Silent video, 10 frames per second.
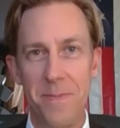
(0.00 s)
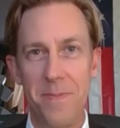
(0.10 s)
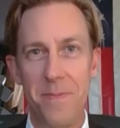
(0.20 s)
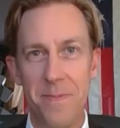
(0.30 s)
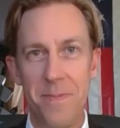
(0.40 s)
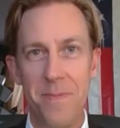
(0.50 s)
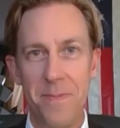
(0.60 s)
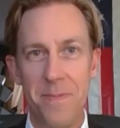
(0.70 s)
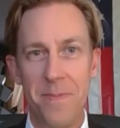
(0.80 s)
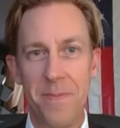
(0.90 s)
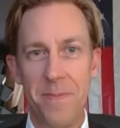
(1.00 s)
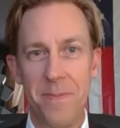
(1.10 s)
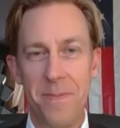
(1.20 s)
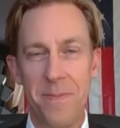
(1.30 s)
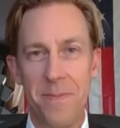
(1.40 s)

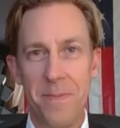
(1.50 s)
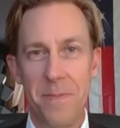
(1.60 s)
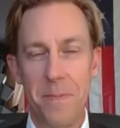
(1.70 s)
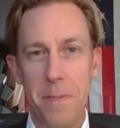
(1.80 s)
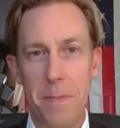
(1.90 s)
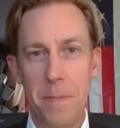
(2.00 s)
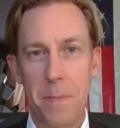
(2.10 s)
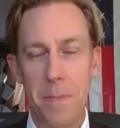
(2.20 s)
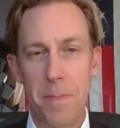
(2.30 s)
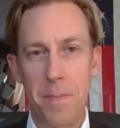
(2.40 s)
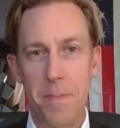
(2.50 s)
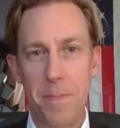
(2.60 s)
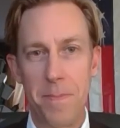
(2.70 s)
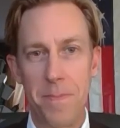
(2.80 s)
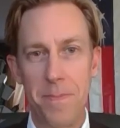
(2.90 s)

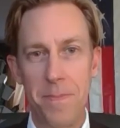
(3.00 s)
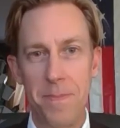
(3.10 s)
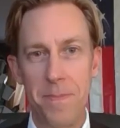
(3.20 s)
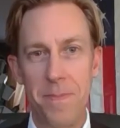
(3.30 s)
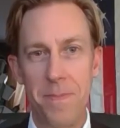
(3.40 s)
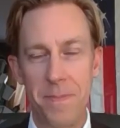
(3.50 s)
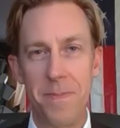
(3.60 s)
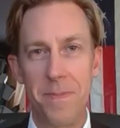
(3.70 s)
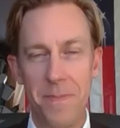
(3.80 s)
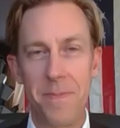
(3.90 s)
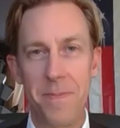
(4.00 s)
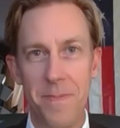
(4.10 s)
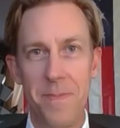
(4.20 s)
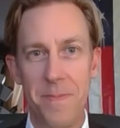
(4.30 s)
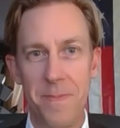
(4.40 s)

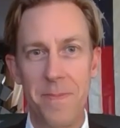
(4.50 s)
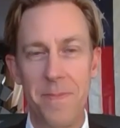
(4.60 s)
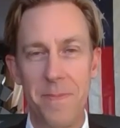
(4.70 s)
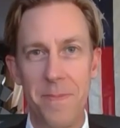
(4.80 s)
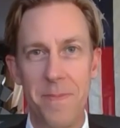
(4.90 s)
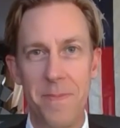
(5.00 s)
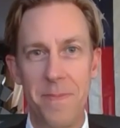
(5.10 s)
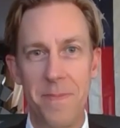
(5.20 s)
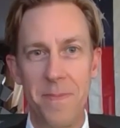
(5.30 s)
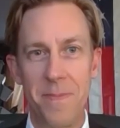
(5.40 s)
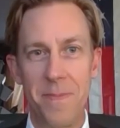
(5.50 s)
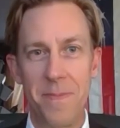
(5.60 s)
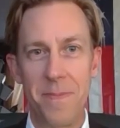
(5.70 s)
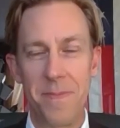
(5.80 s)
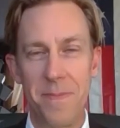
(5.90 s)

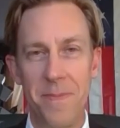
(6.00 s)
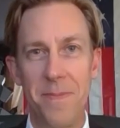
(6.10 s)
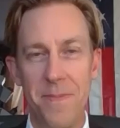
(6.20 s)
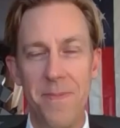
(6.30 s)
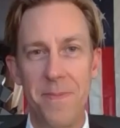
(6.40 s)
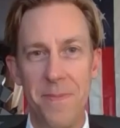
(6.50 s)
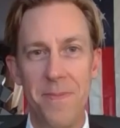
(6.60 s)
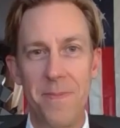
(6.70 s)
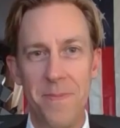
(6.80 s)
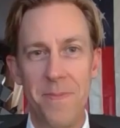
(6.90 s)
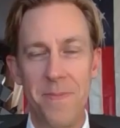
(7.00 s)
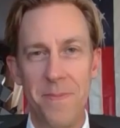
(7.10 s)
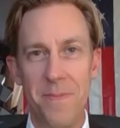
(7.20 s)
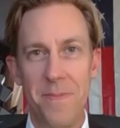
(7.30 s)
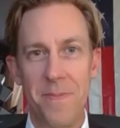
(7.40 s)

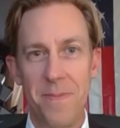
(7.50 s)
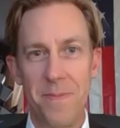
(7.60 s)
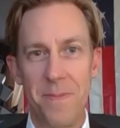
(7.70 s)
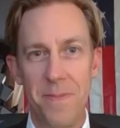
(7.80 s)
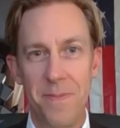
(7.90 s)
The person shown says nothing.